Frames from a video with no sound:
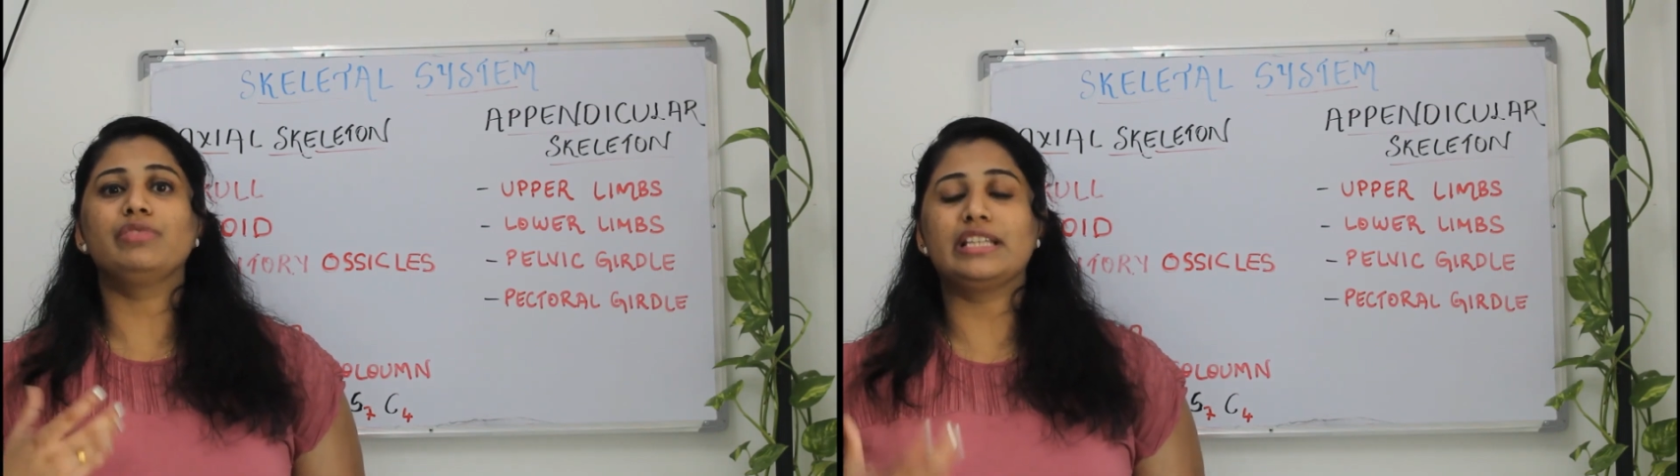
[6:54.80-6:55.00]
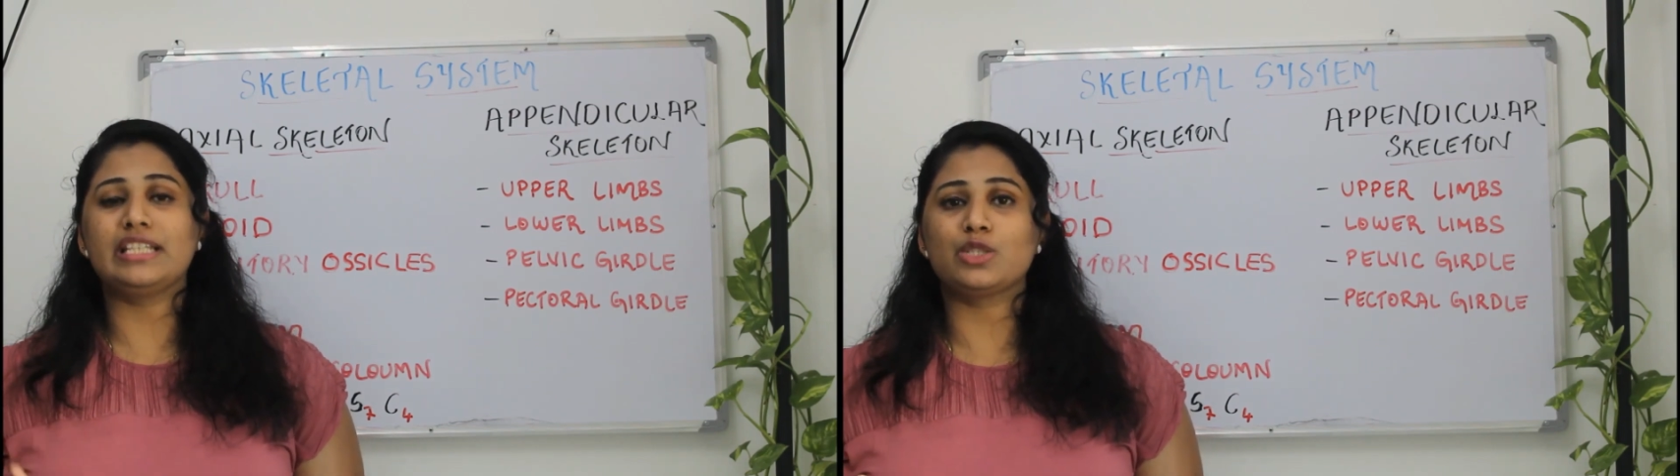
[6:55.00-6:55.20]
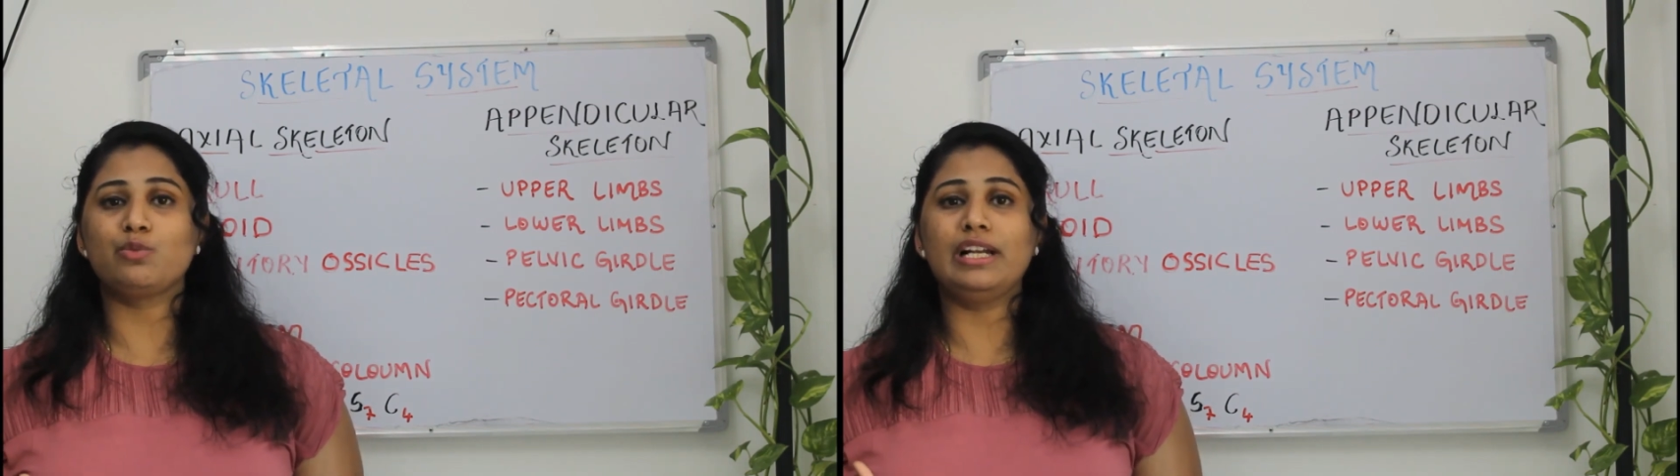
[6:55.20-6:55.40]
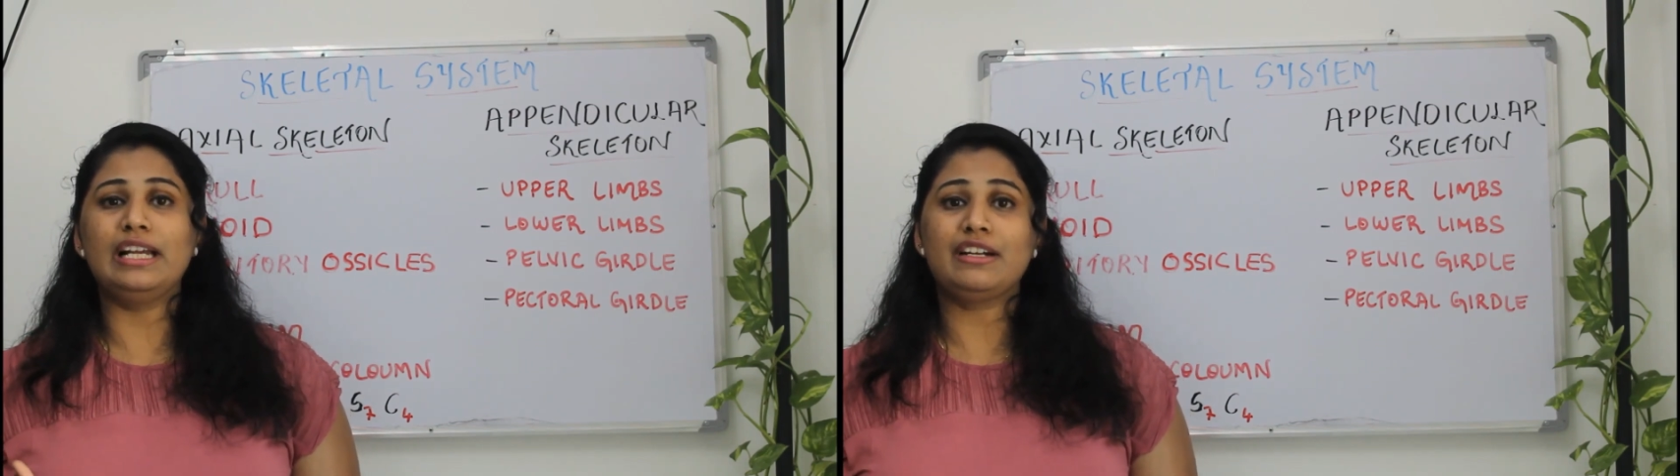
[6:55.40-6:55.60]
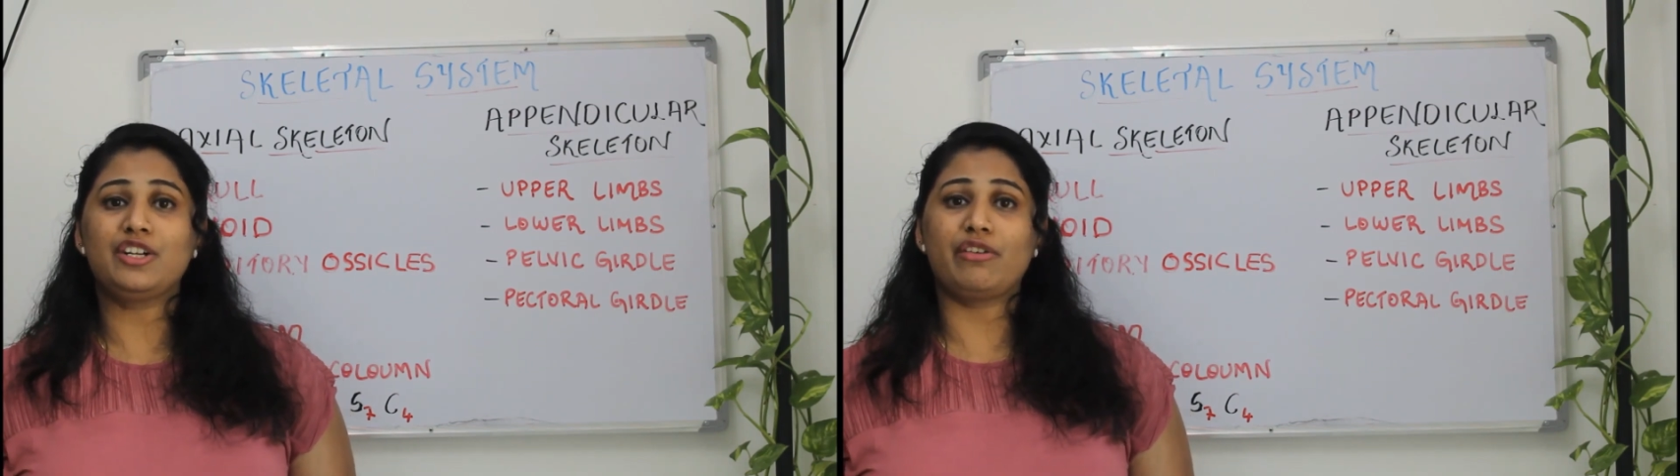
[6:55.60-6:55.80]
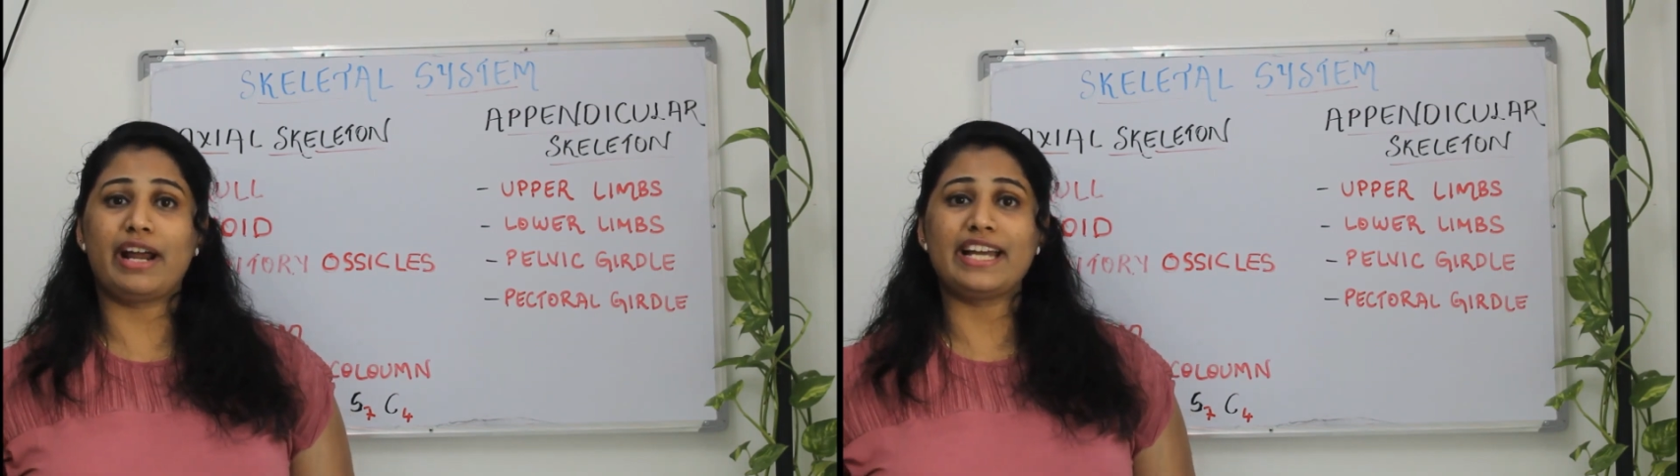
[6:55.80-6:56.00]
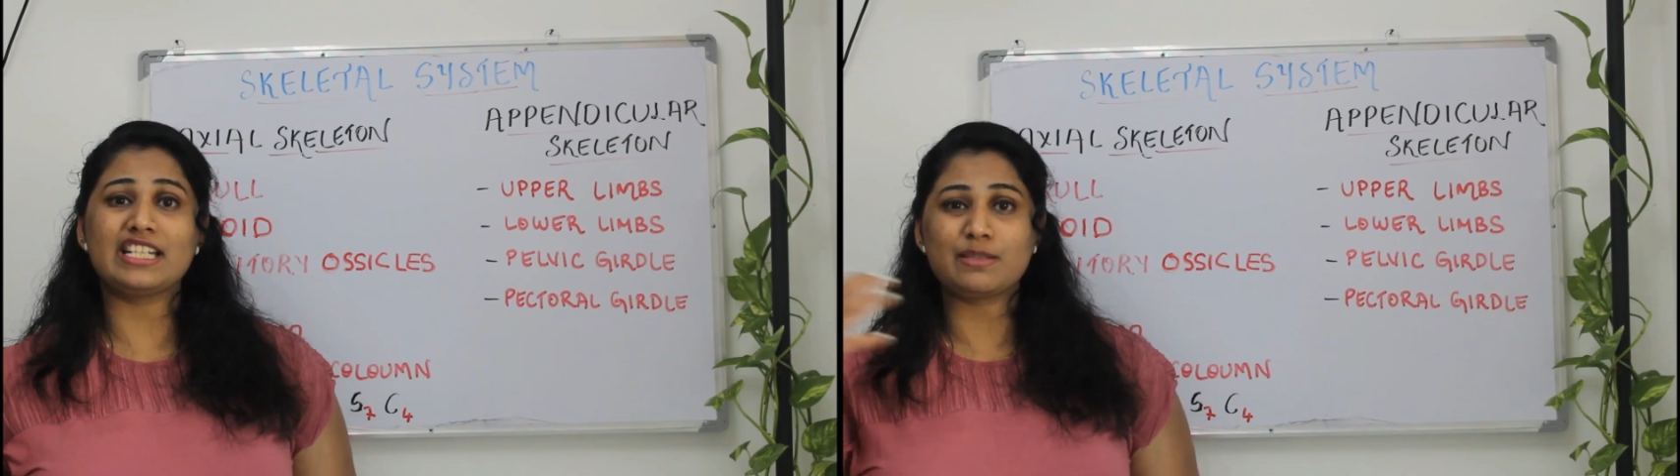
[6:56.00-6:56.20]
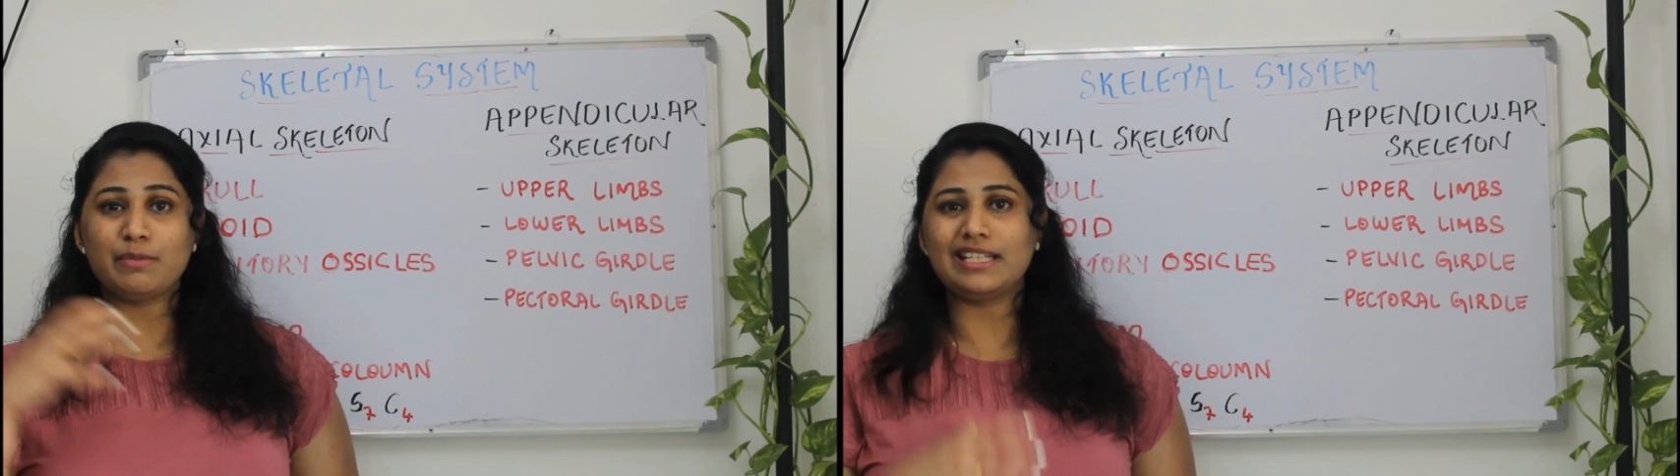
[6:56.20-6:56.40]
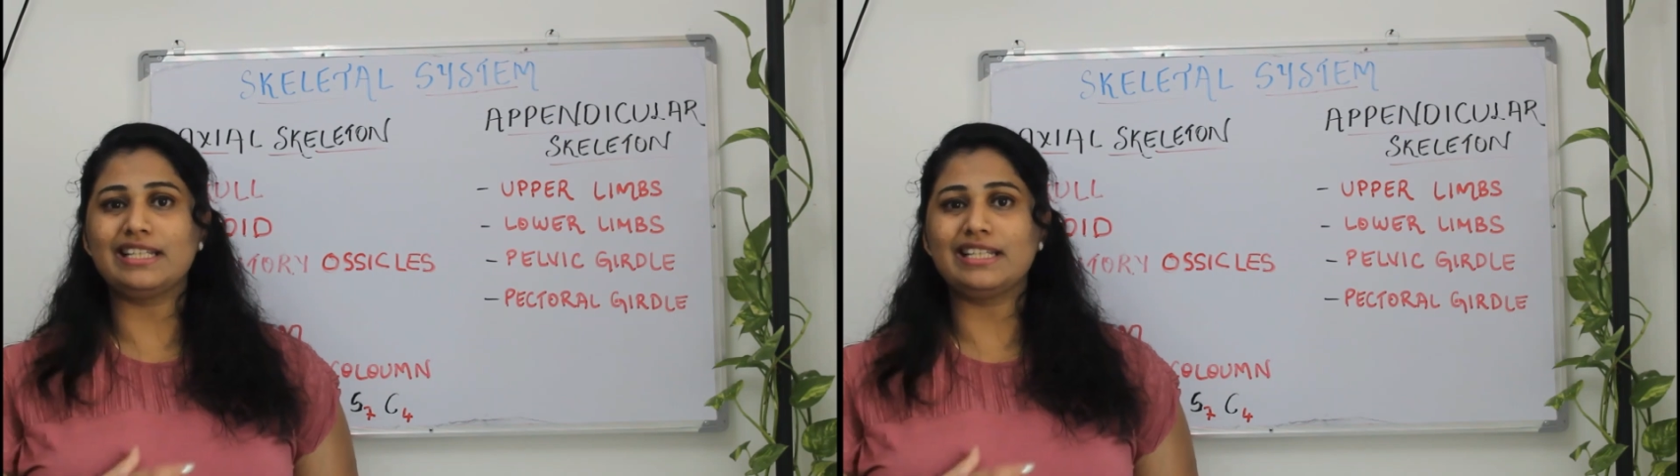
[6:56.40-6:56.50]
This will transmit